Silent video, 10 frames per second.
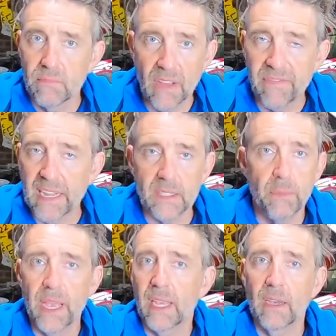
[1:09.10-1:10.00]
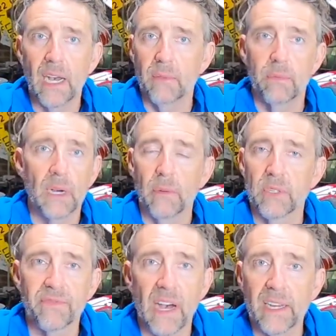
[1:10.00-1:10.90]
affect me. I
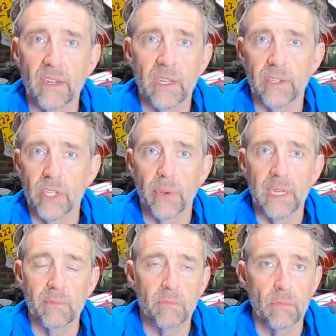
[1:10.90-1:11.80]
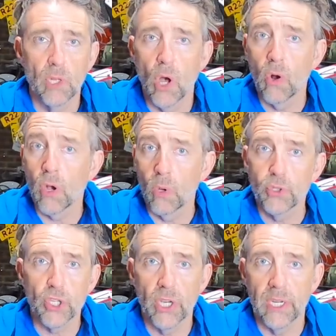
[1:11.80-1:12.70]
was fine on it doing long
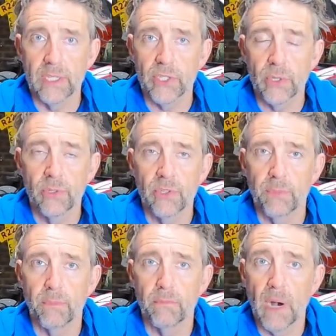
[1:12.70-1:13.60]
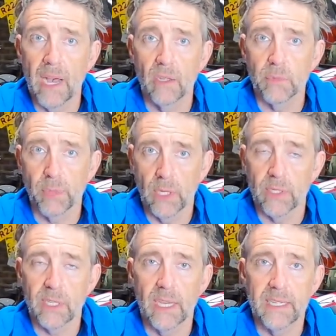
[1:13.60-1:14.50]
old journeys, 200 miles
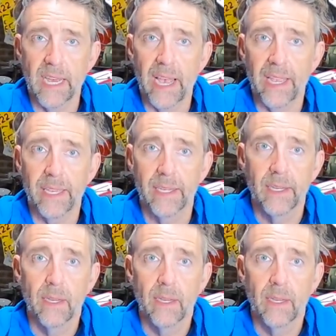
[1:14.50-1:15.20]
plus a day.